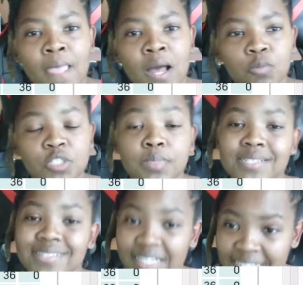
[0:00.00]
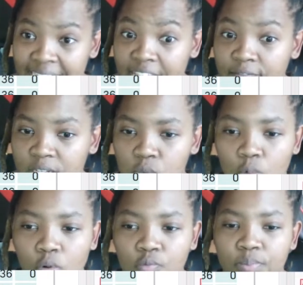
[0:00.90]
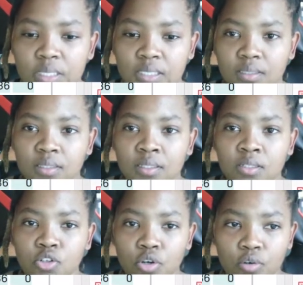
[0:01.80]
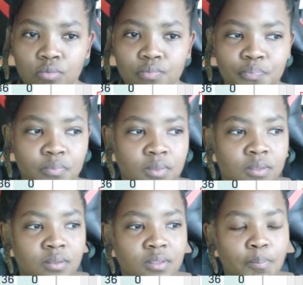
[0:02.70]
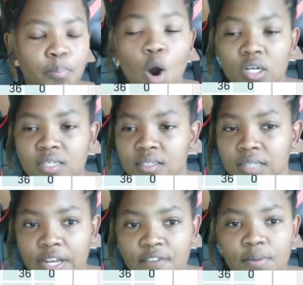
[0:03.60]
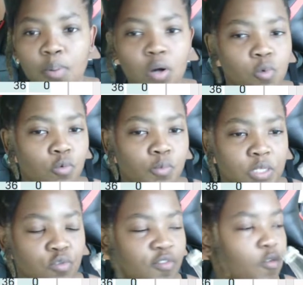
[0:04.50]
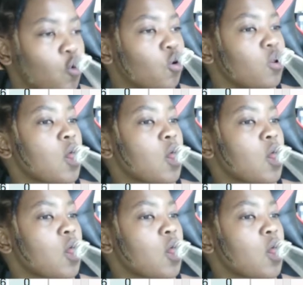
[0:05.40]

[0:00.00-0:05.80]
which means that the levies won't be, you know, the levy pot won't be too full.